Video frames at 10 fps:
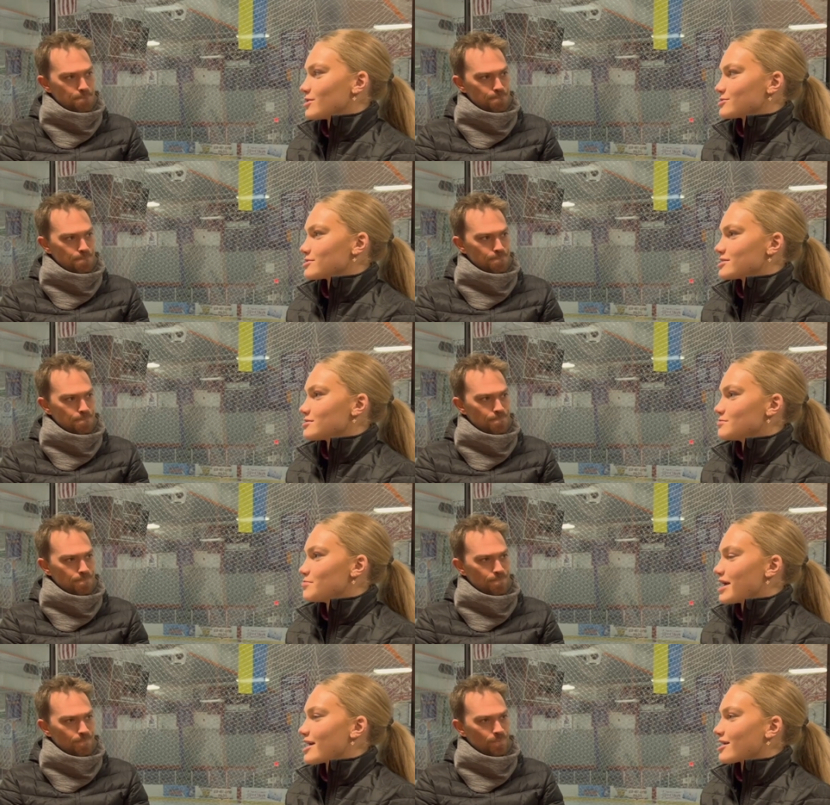Speaker 1: whilst
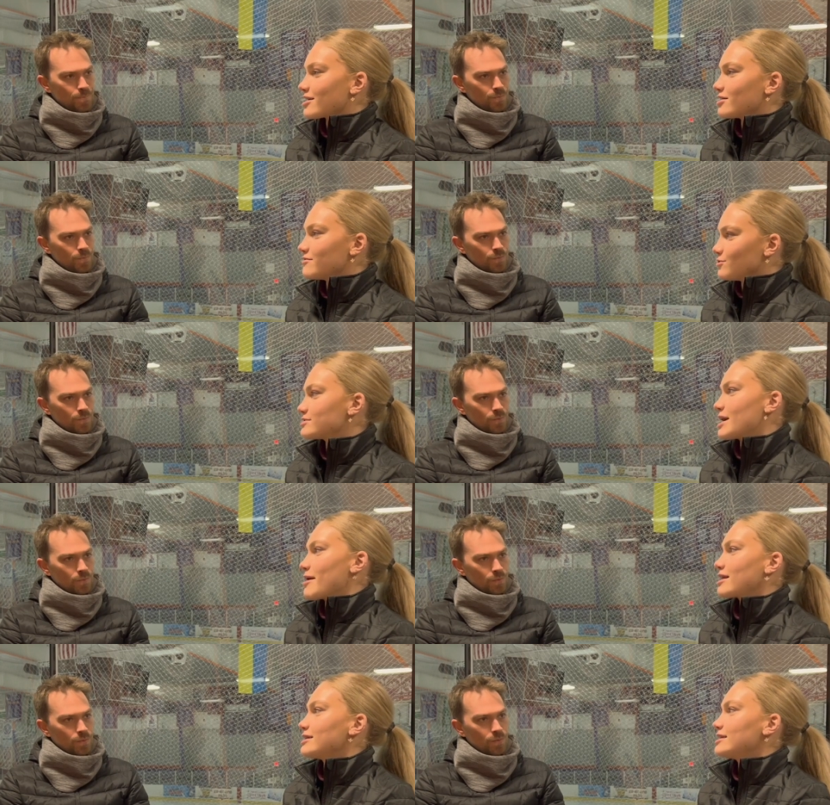being a full-time
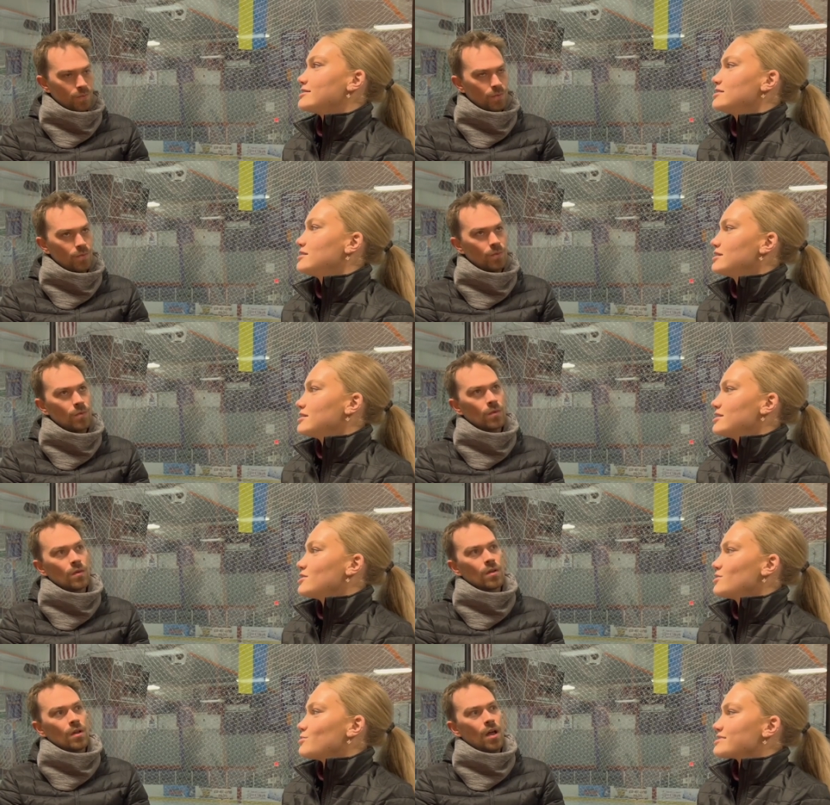athlete?
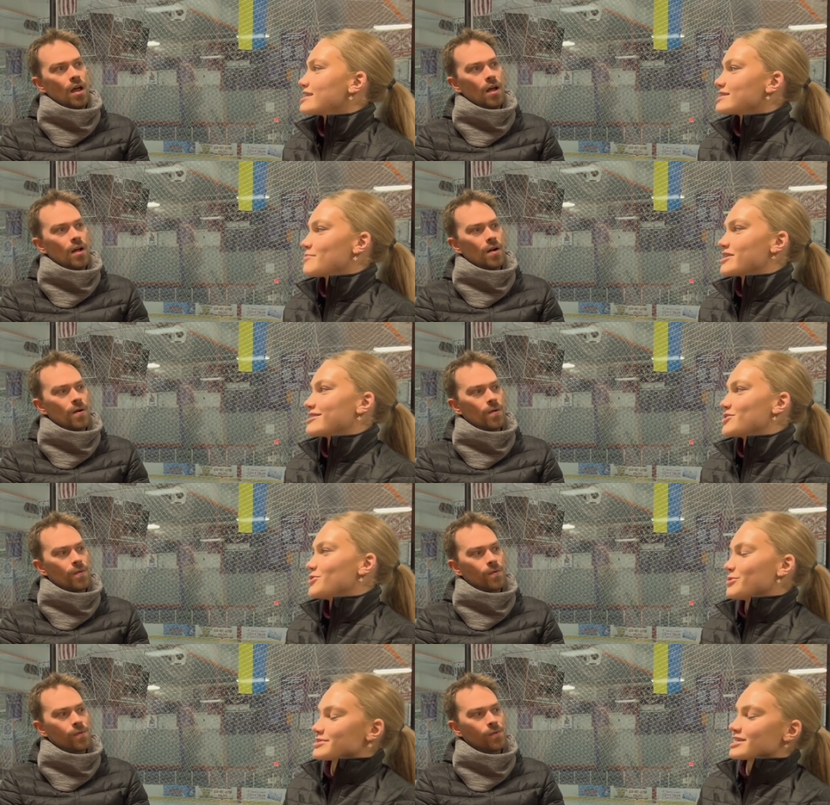Was that something that you
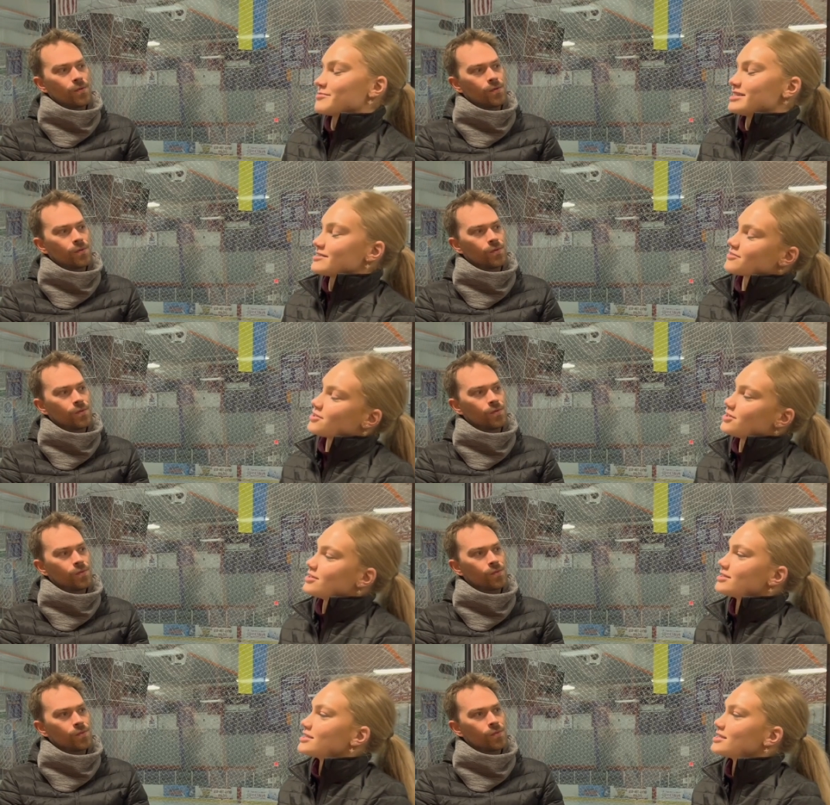knew was going to be
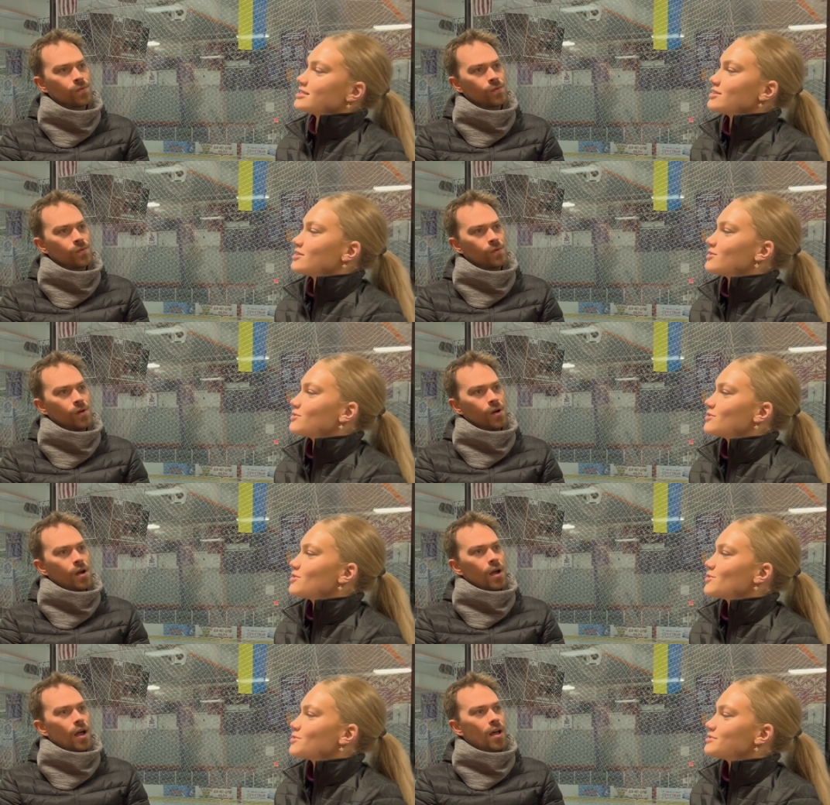difficult?
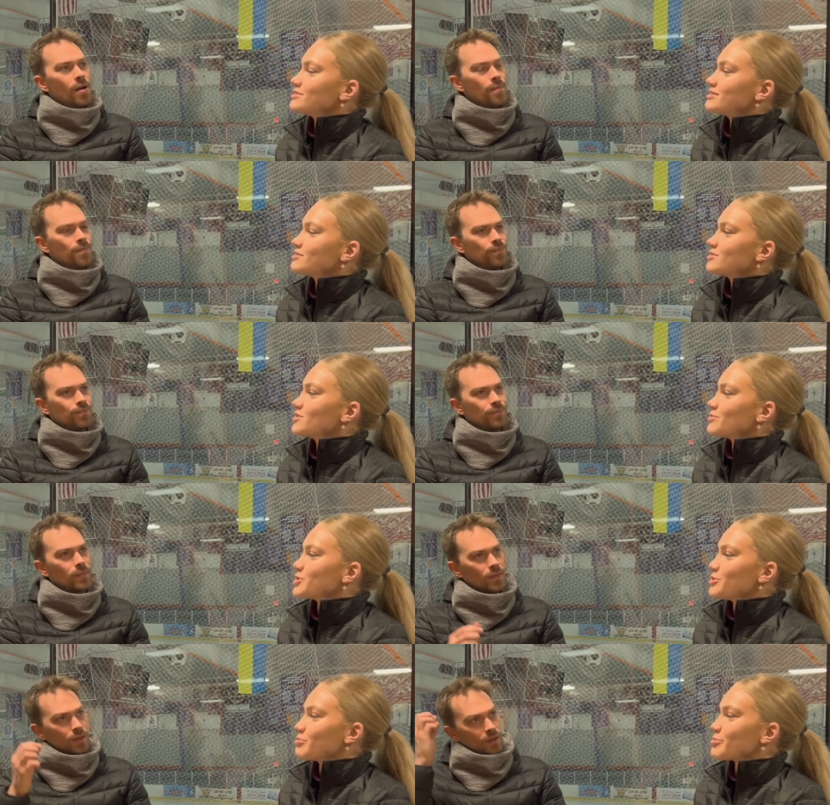
Speaker 2: Were
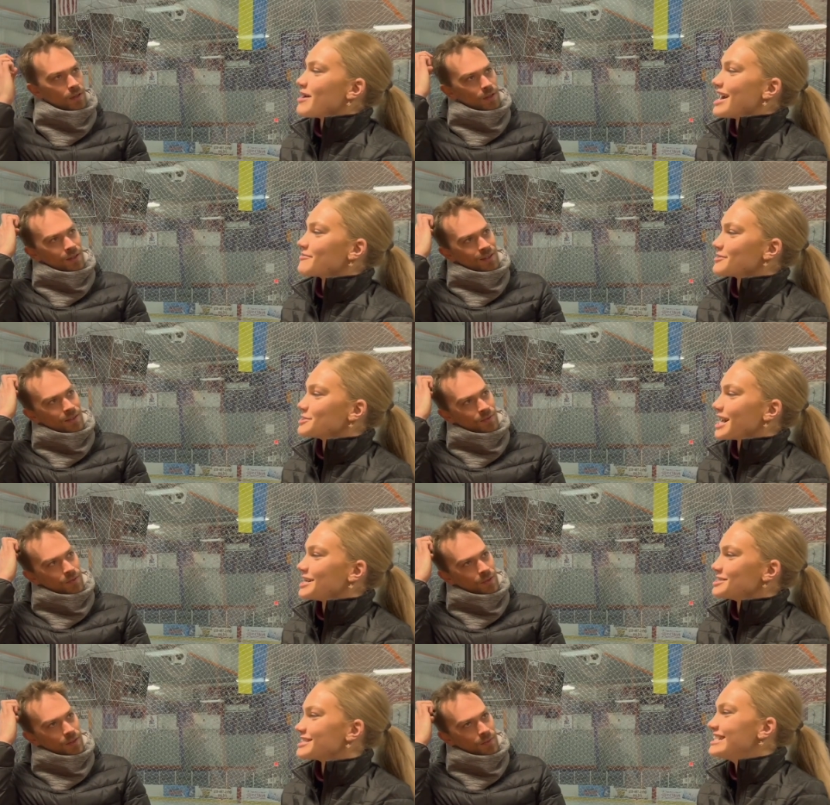
Speaker 1: you prepared for the
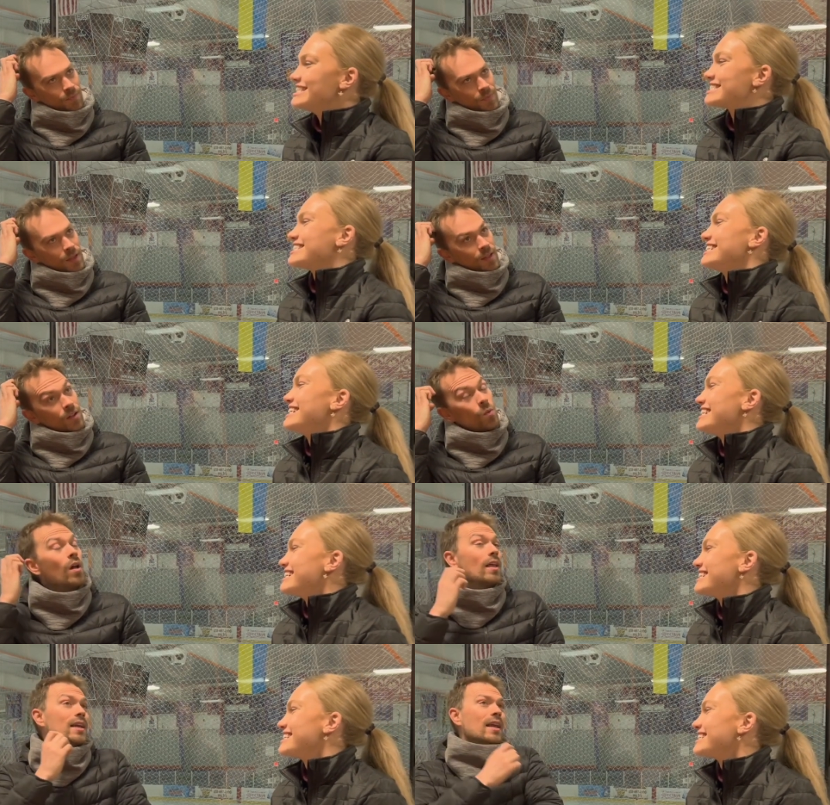challenges?
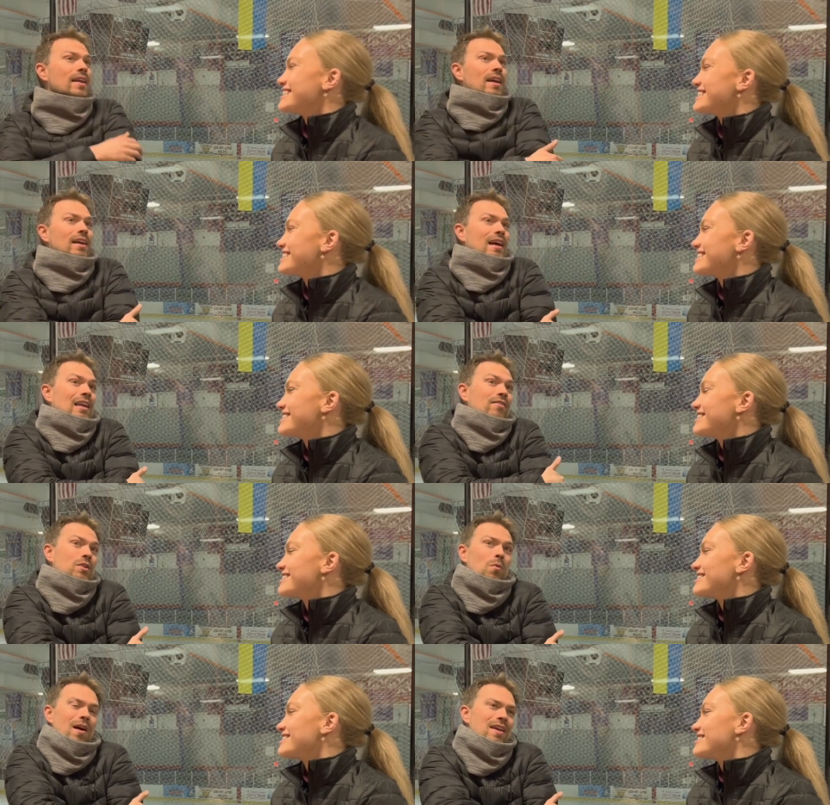
Speaker 2: Well, kind of in a
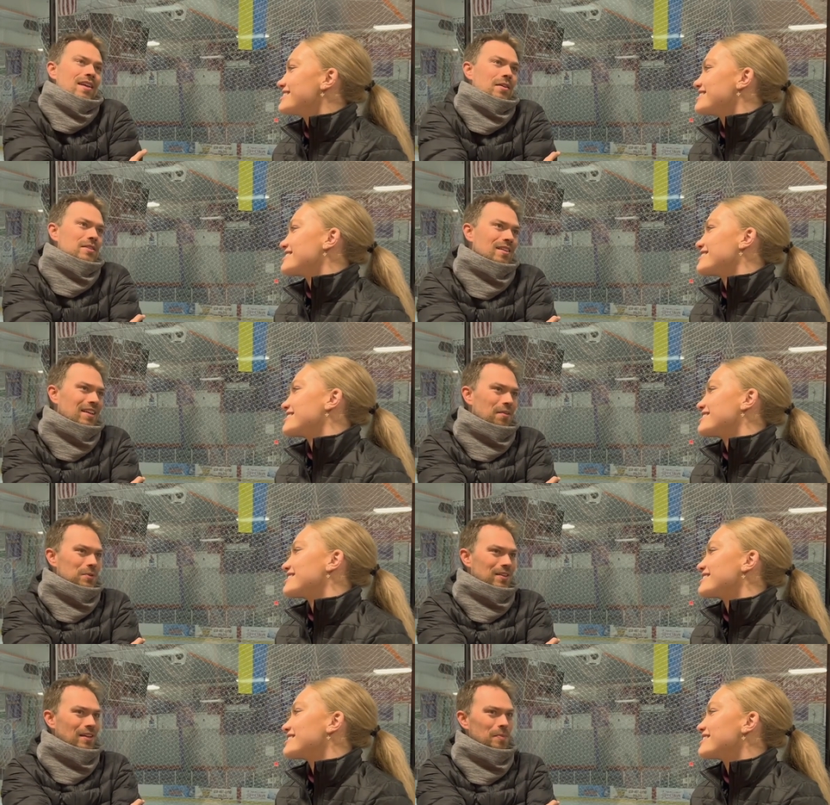way, it
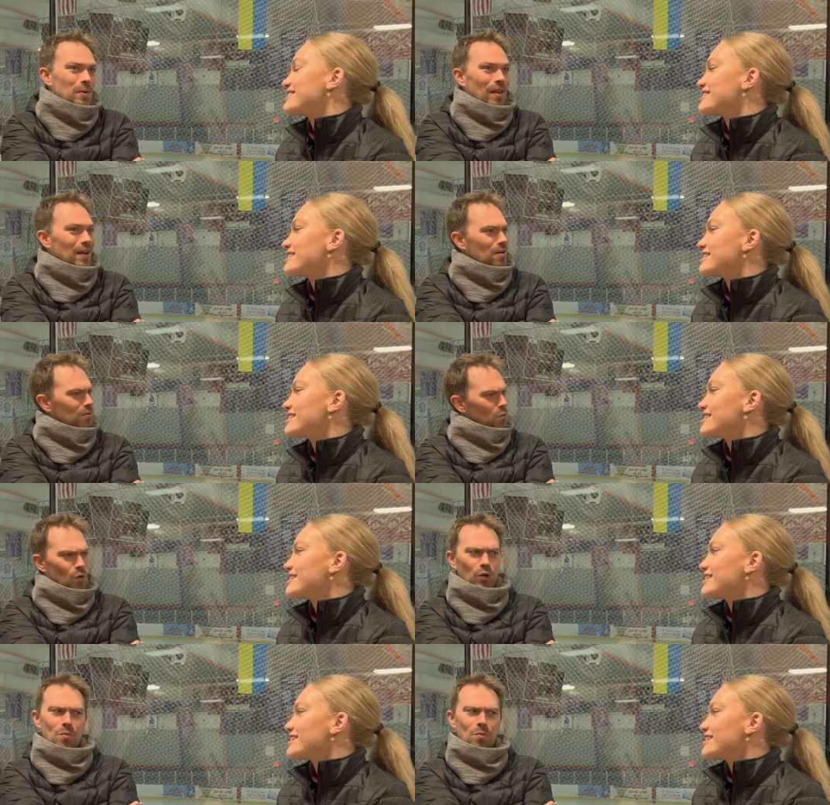was a little bit like what